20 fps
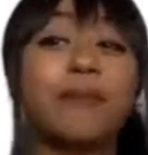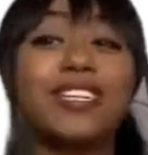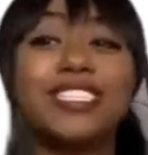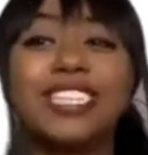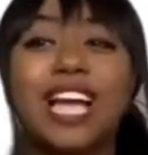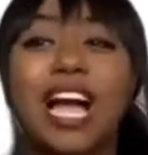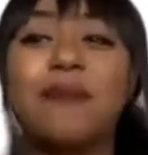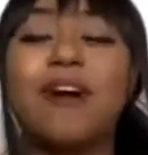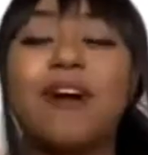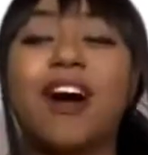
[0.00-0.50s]
which
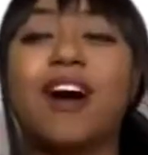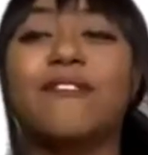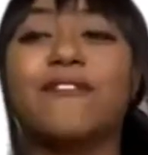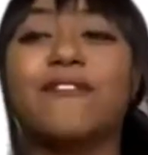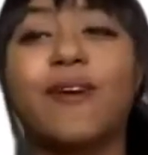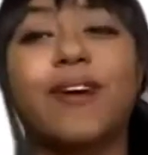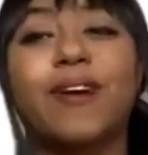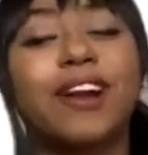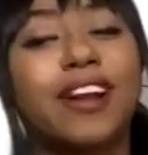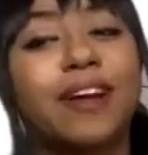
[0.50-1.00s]
I'm all
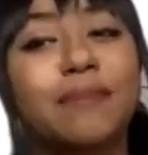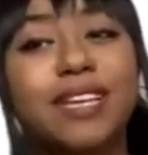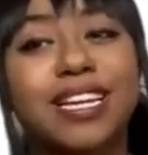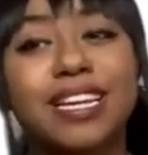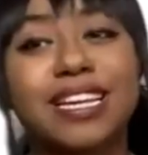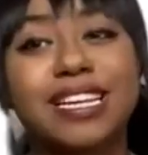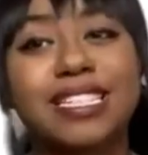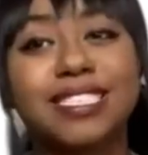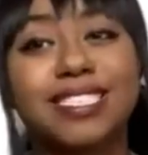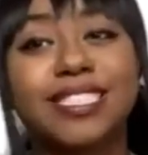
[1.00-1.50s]
for it,
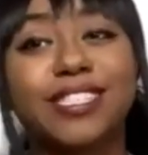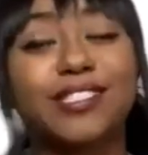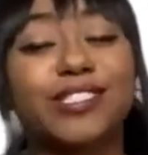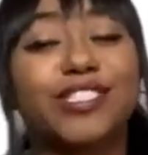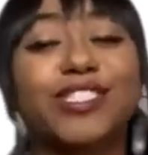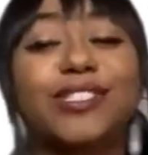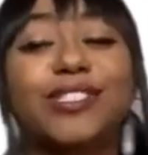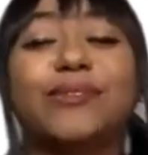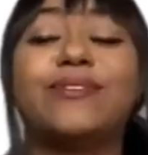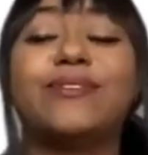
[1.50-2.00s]
because little
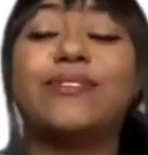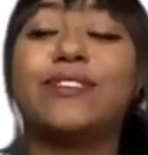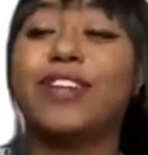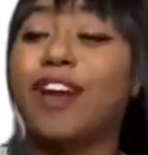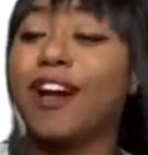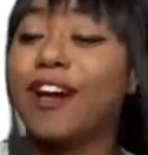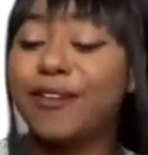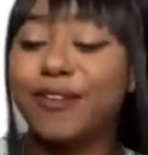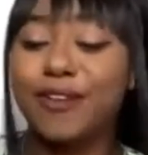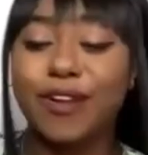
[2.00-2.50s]
do
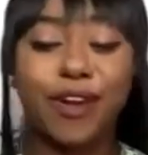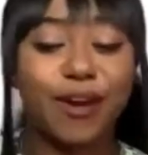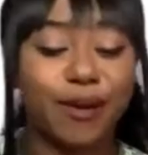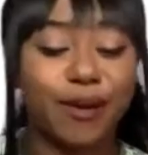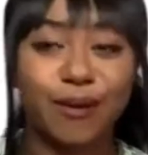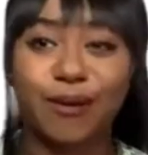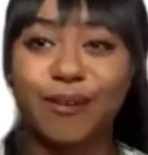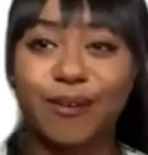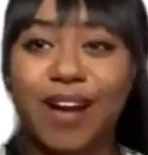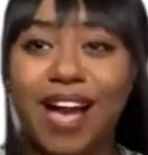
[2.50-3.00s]
y'all
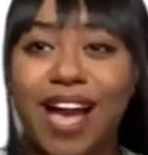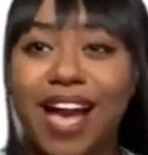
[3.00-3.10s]
know,